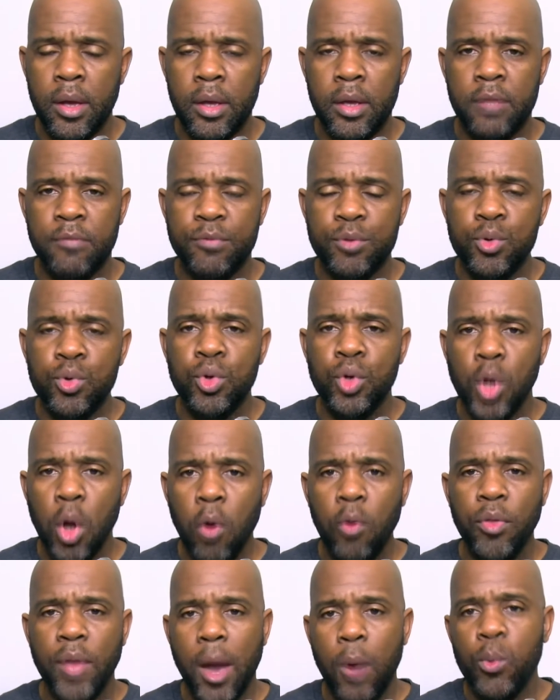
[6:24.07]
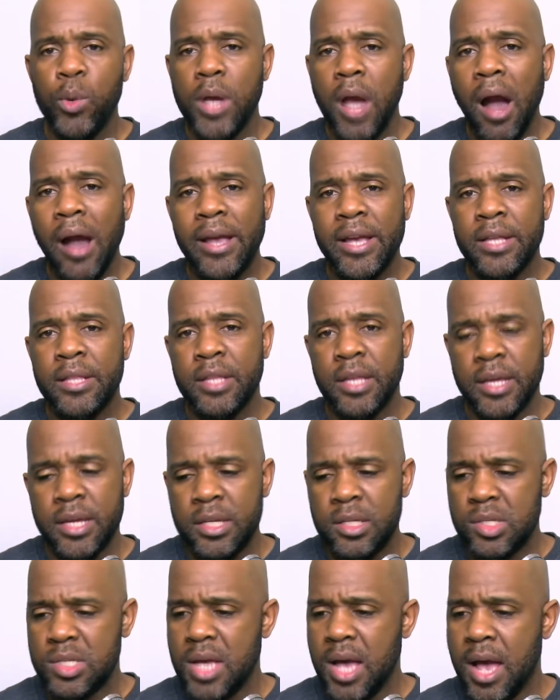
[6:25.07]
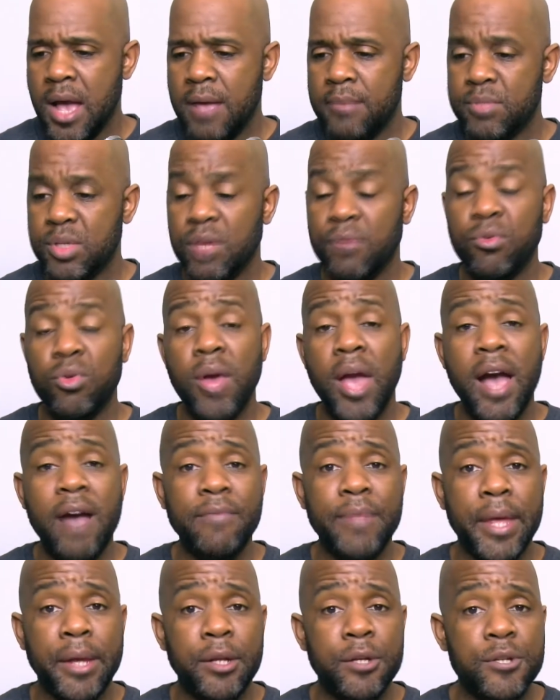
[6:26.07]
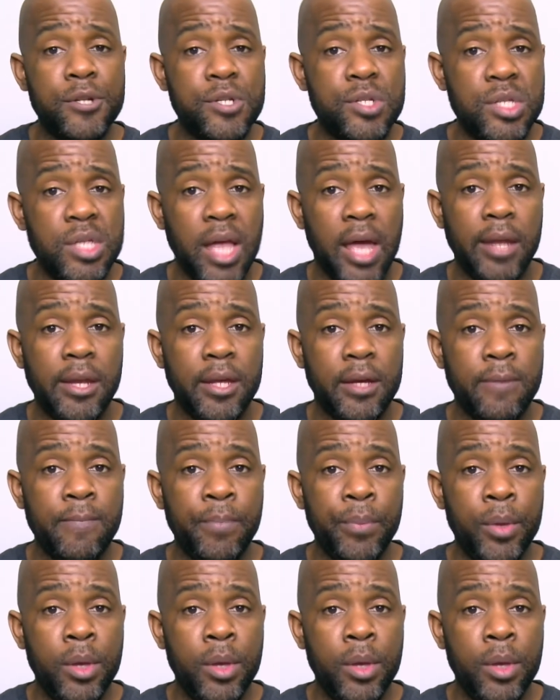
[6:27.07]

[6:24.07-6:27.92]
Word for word: that we are in the end times, if you have that understanding,